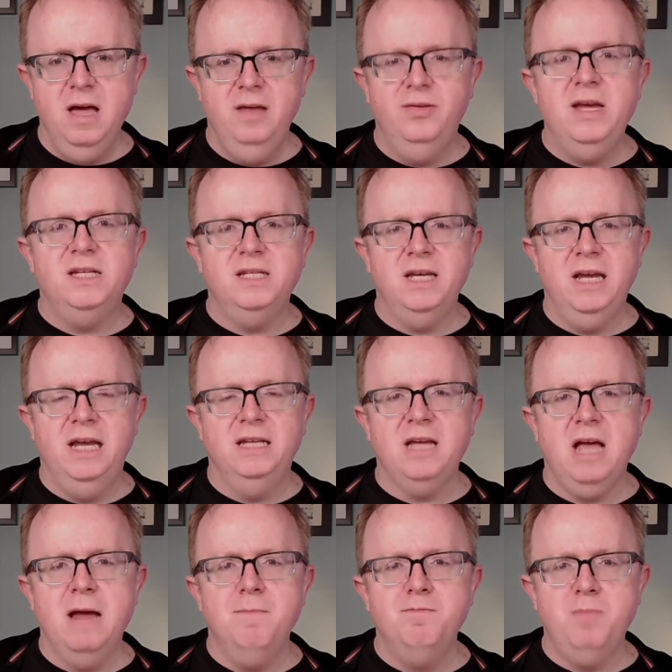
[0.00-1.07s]
This is
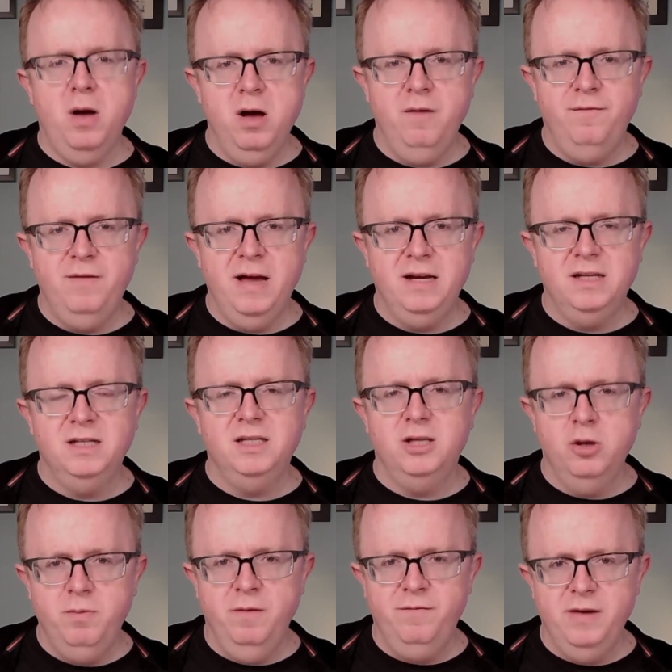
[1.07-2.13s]
a perfect,
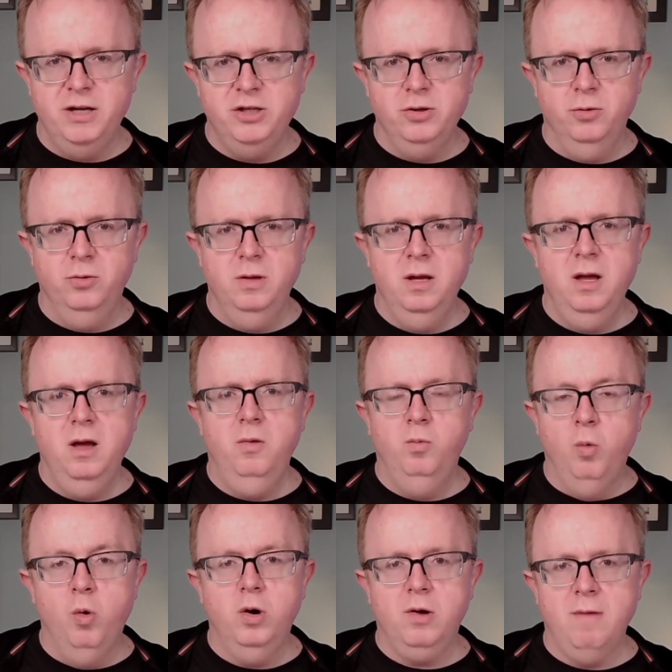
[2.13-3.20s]
super visual
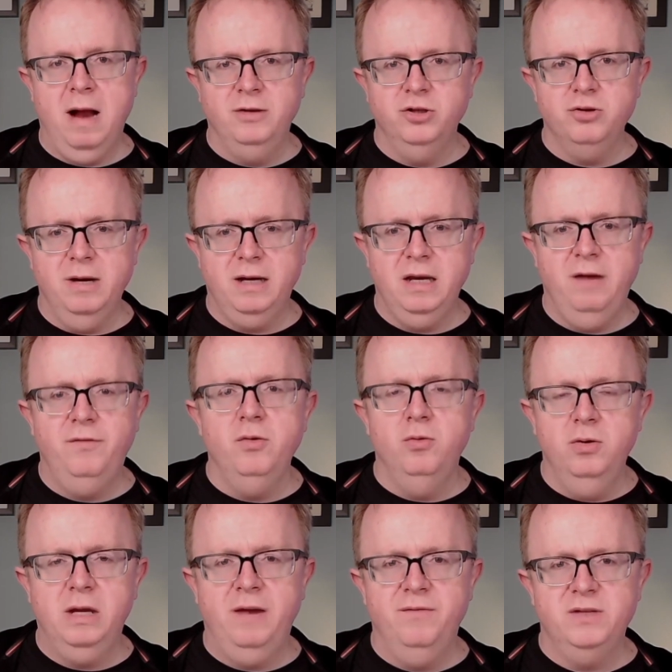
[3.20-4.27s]
walk-around trick. If you're
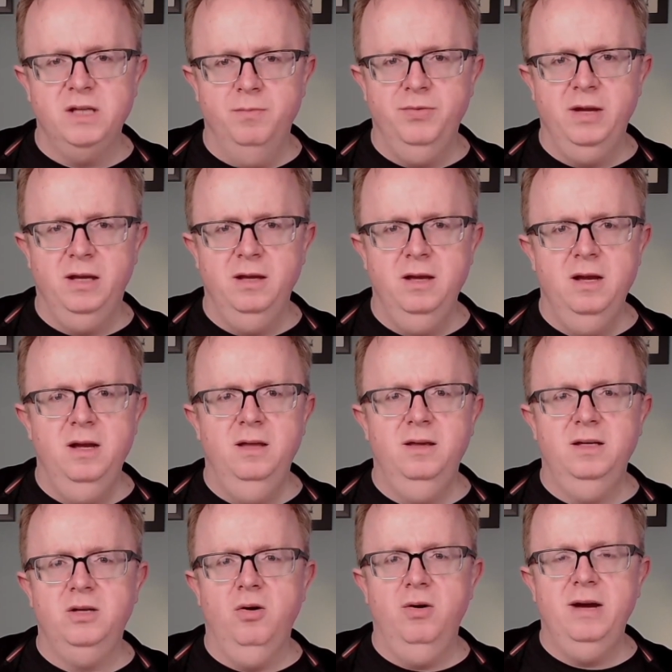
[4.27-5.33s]
looking for something
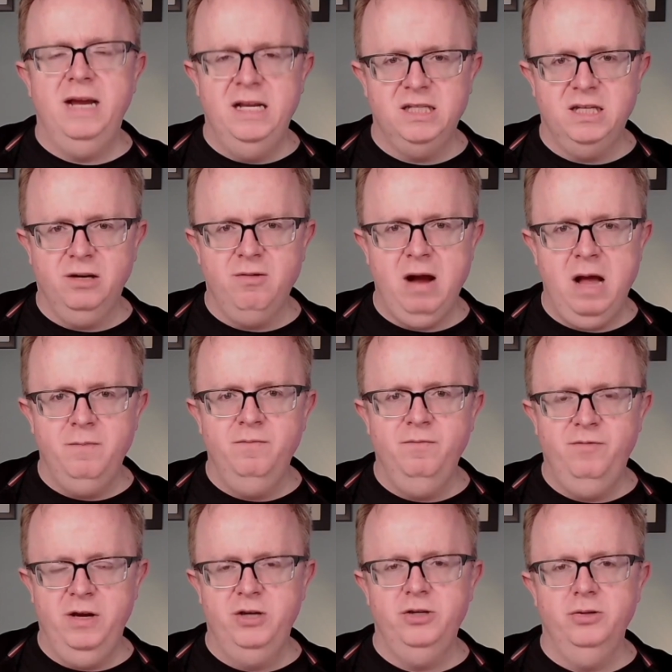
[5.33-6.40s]
that's got Instagram
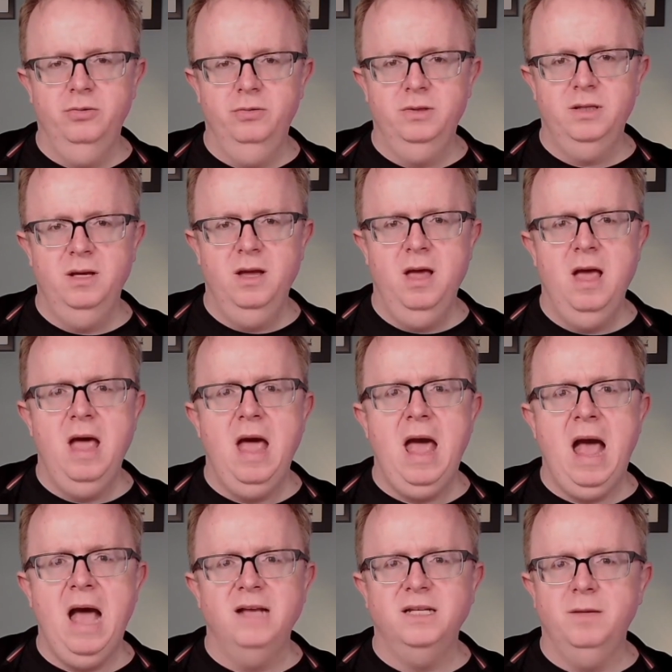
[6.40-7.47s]
visuals
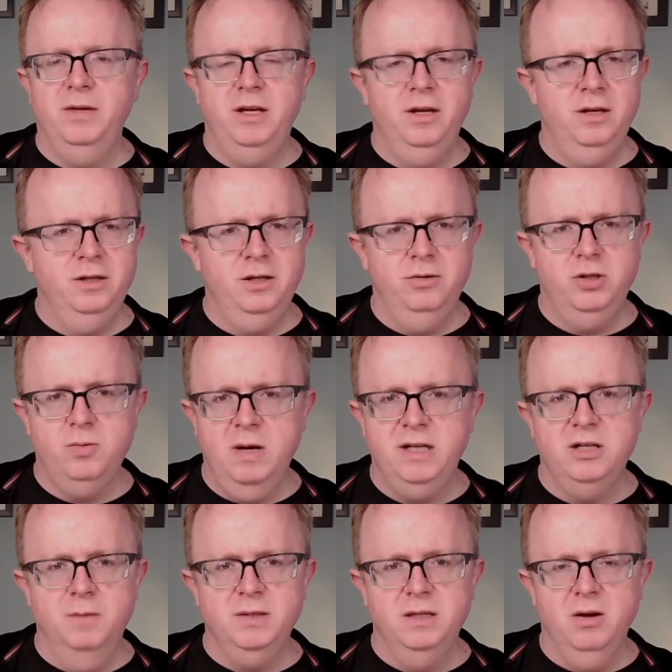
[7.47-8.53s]
and something you can do 20
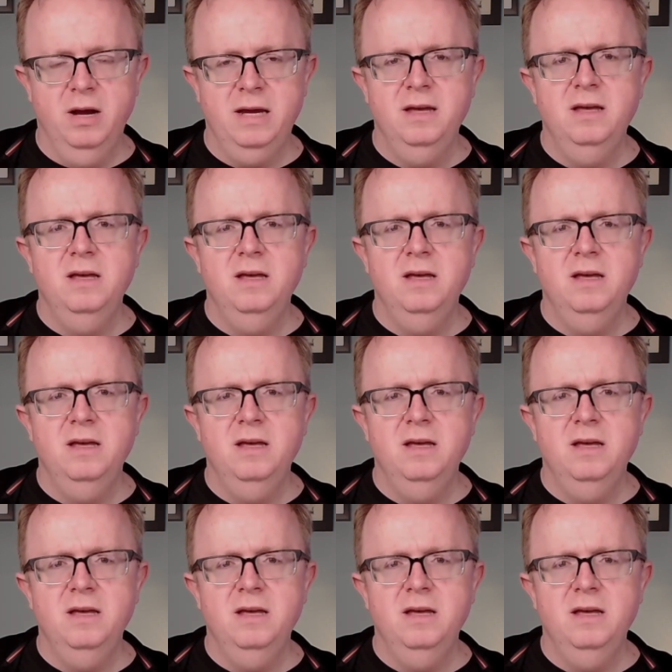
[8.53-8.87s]
times a night,